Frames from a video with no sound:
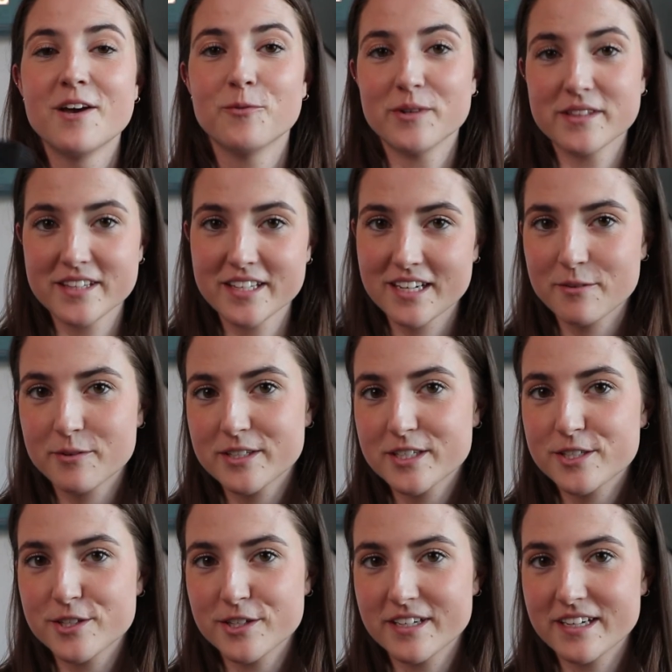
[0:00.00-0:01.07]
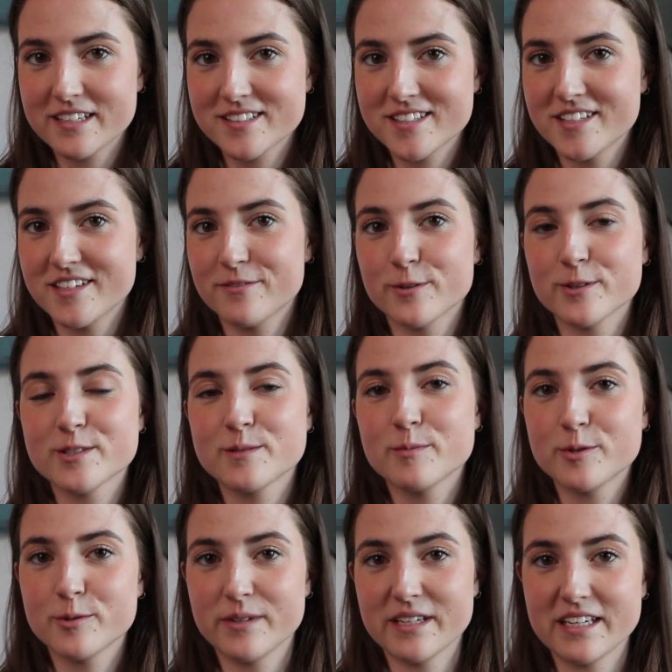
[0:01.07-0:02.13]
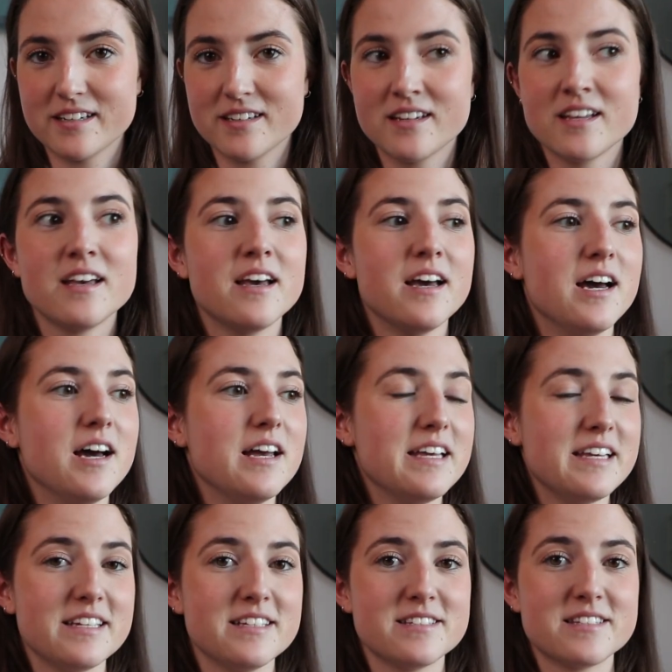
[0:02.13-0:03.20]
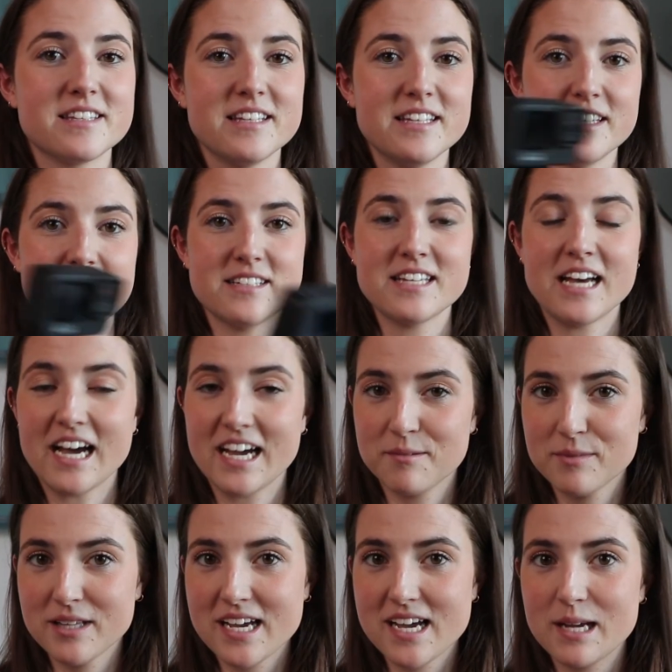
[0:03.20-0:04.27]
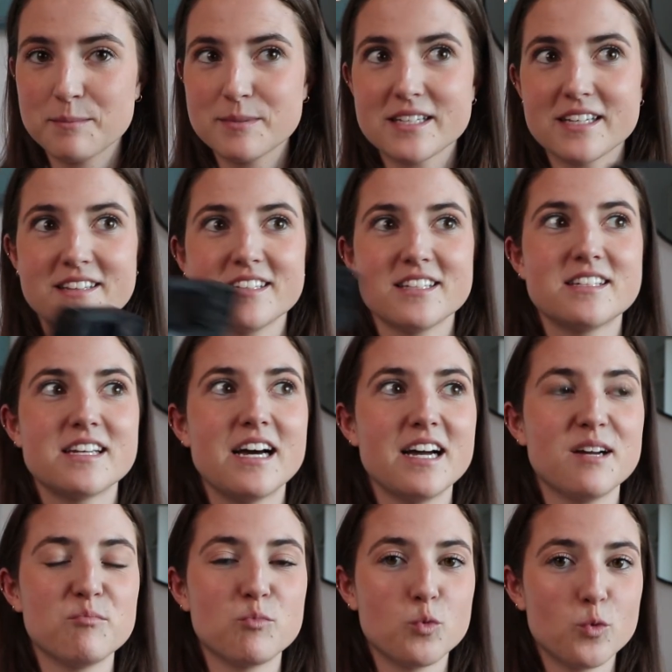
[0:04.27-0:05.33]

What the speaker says: One thing I wanted to show you guys the difference between is the time lapse and the time